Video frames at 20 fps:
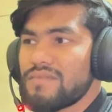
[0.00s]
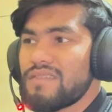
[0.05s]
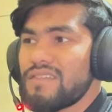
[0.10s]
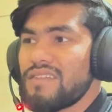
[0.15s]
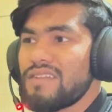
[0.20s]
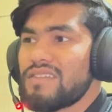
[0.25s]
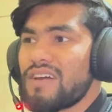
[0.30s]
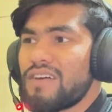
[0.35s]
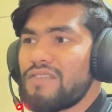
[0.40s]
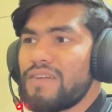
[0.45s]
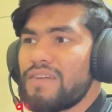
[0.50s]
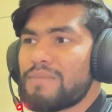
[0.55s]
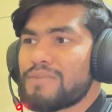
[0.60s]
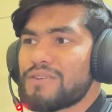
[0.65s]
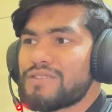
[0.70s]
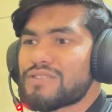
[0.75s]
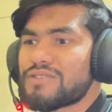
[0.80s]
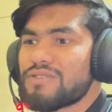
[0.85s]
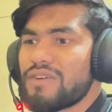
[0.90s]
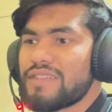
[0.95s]
Now we have to
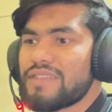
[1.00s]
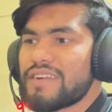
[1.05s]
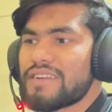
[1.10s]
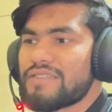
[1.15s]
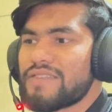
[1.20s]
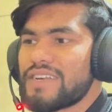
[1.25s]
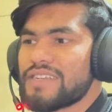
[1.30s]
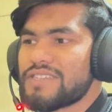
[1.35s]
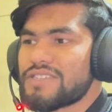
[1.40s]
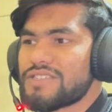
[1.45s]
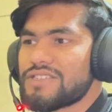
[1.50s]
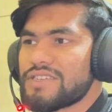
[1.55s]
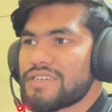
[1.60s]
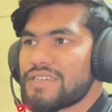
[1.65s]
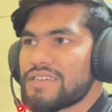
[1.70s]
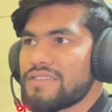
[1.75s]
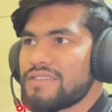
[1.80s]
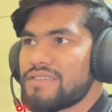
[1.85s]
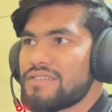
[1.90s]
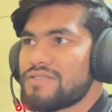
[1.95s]
install the Android
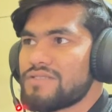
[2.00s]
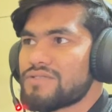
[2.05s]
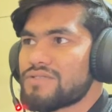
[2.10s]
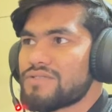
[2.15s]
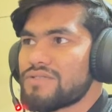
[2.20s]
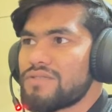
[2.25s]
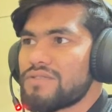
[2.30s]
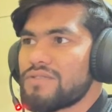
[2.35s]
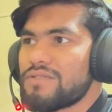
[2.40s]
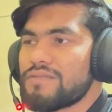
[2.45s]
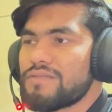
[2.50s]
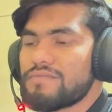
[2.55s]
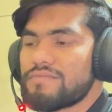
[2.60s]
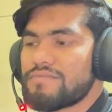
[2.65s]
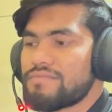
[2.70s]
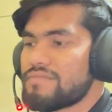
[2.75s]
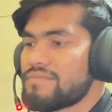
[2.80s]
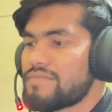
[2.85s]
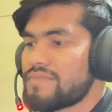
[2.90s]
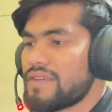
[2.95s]
SDK. So
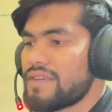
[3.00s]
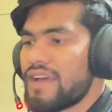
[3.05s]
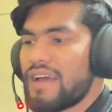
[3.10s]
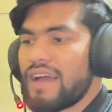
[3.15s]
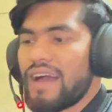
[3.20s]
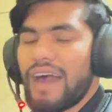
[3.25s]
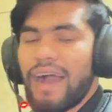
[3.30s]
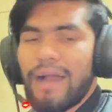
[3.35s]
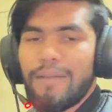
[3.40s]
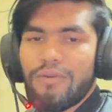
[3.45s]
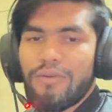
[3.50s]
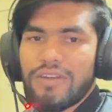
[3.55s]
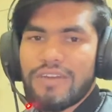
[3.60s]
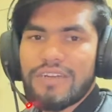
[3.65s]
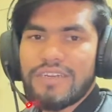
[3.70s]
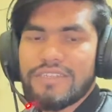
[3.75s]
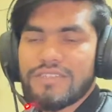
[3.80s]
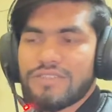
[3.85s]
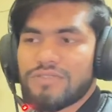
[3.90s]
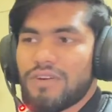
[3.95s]
I've
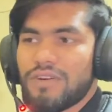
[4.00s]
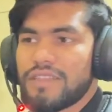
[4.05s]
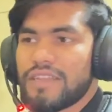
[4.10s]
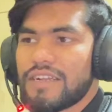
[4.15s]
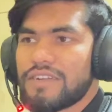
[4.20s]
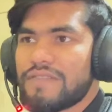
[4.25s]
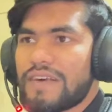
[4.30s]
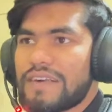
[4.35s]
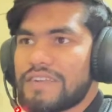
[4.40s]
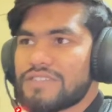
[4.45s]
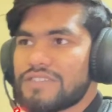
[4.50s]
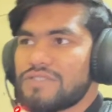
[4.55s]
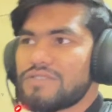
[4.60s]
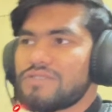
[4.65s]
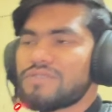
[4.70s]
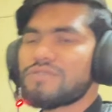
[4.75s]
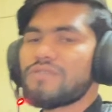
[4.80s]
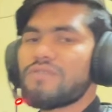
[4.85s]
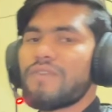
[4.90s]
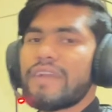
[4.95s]
already installed the Android Studio.
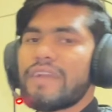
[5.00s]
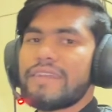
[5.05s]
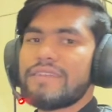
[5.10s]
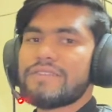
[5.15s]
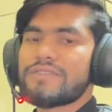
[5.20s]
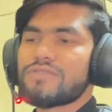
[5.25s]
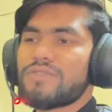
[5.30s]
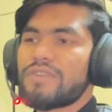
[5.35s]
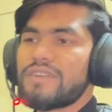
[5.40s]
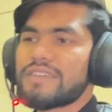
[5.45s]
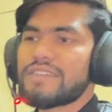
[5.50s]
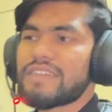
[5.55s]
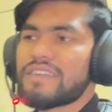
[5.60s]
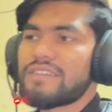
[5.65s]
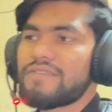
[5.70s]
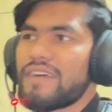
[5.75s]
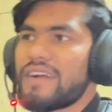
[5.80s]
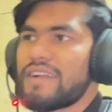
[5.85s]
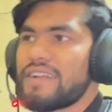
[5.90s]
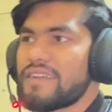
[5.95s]
So while installing the
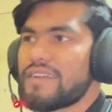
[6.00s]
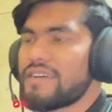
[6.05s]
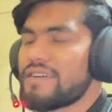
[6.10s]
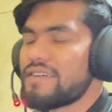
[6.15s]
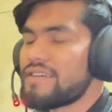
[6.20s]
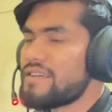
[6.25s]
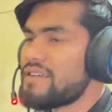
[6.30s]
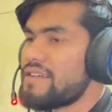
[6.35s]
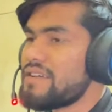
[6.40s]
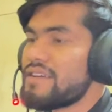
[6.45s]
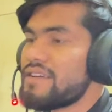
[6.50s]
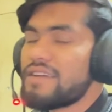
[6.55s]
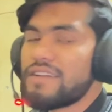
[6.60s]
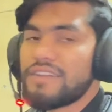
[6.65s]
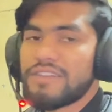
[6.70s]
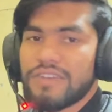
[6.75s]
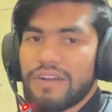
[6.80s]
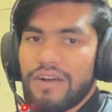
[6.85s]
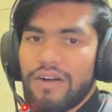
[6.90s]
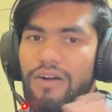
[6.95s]
Android
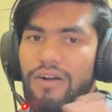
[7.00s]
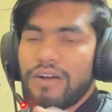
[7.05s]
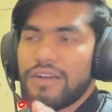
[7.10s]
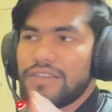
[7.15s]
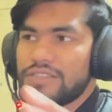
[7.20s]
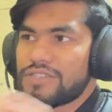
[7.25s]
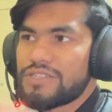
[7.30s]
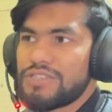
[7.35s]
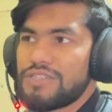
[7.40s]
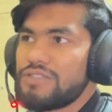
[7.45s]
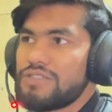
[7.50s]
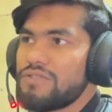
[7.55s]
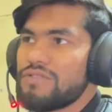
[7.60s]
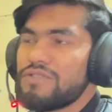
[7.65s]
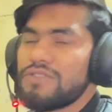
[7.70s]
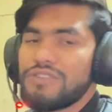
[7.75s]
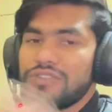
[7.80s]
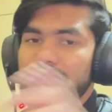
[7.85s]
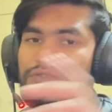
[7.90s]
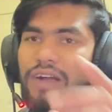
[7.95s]
Studio,
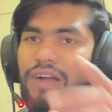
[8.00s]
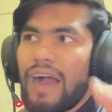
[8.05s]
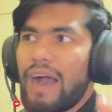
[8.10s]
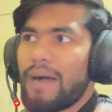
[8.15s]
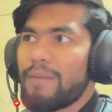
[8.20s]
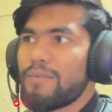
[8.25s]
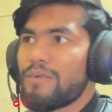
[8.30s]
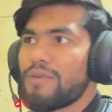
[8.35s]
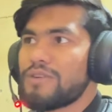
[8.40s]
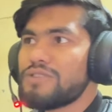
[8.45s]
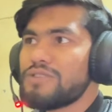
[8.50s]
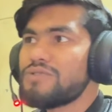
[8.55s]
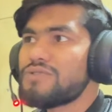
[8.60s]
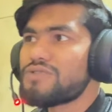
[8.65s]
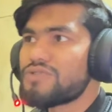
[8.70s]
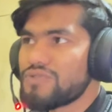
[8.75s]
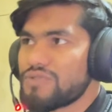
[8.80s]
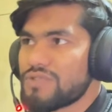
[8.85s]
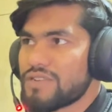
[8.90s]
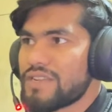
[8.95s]
you
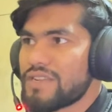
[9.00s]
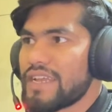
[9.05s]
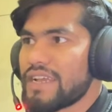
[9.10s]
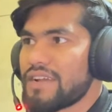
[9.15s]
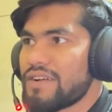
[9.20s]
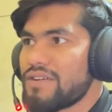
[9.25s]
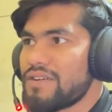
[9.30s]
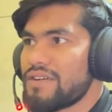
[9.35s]
should like